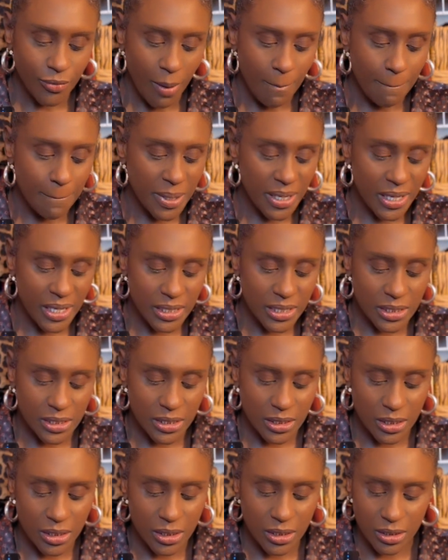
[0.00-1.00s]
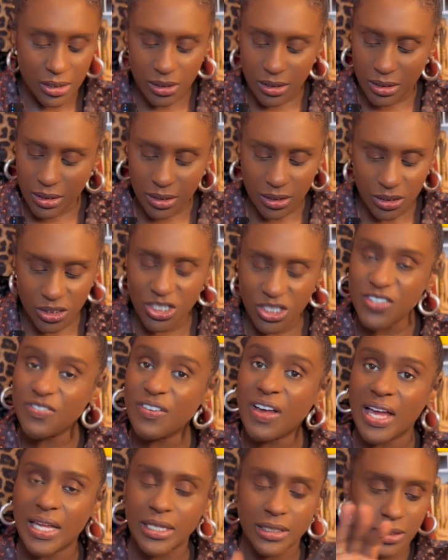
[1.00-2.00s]
But she's
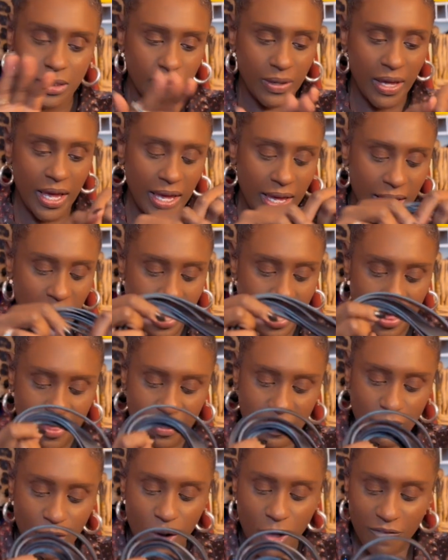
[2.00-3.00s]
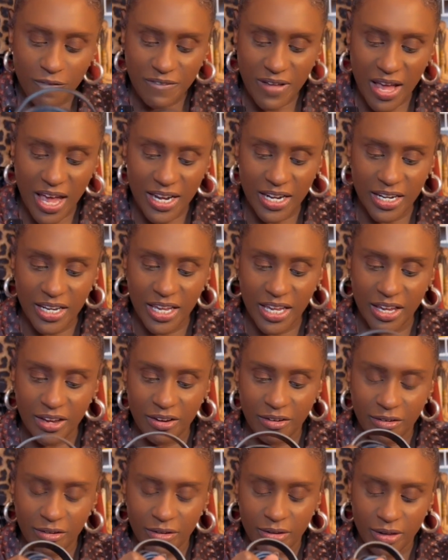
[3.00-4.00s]
fine. Okay, they're all fine in
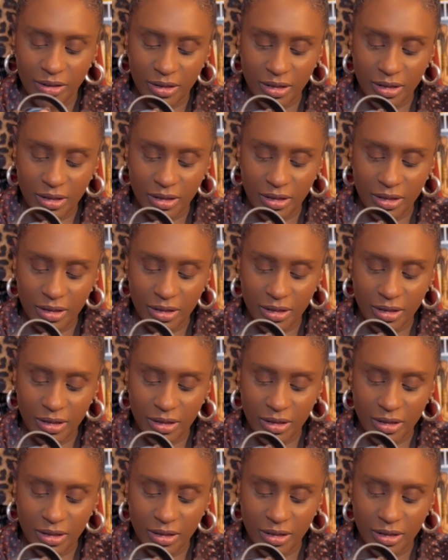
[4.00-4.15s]
here.